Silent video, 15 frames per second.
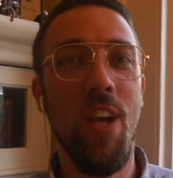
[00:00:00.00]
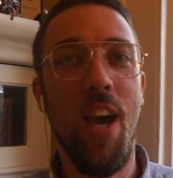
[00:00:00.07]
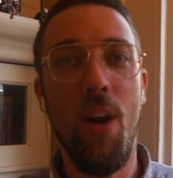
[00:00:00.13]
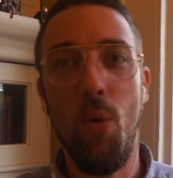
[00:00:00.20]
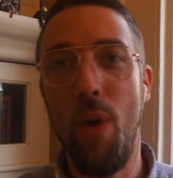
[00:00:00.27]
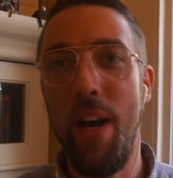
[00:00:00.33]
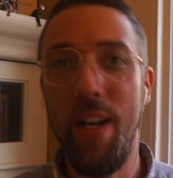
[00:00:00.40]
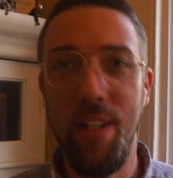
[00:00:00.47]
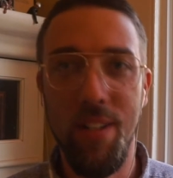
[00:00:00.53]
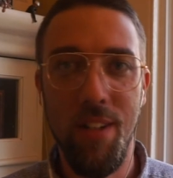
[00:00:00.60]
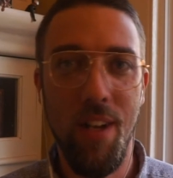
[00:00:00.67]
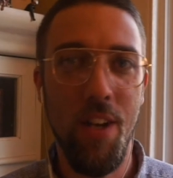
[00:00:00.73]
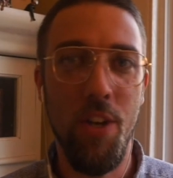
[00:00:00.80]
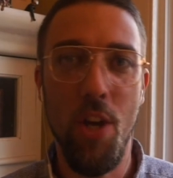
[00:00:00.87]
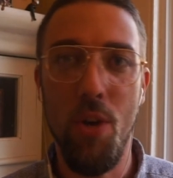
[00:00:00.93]
you got to
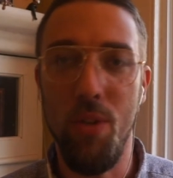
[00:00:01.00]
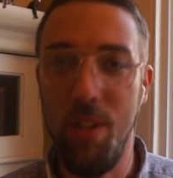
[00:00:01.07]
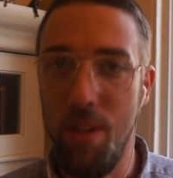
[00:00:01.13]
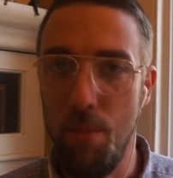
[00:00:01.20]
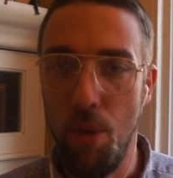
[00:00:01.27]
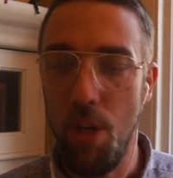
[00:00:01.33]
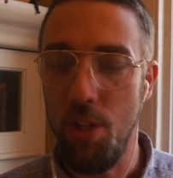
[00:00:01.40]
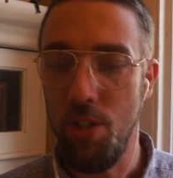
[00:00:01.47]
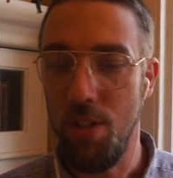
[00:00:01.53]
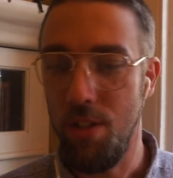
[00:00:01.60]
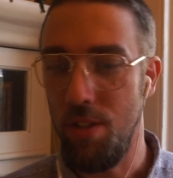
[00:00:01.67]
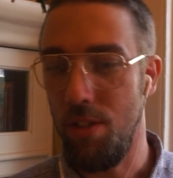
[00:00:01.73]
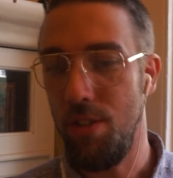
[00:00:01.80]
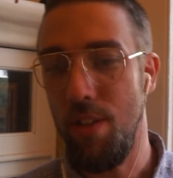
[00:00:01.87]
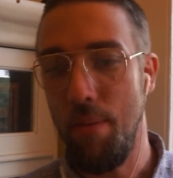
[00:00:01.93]
write a note in the
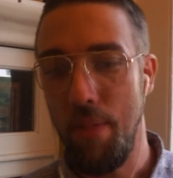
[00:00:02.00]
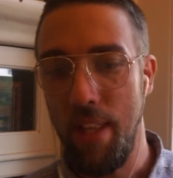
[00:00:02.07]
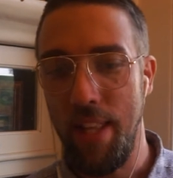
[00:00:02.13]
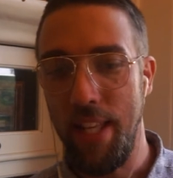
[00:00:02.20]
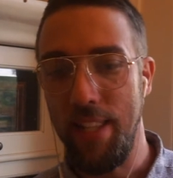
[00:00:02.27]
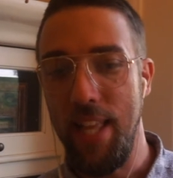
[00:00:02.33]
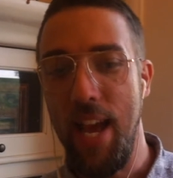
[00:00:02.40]
margins or something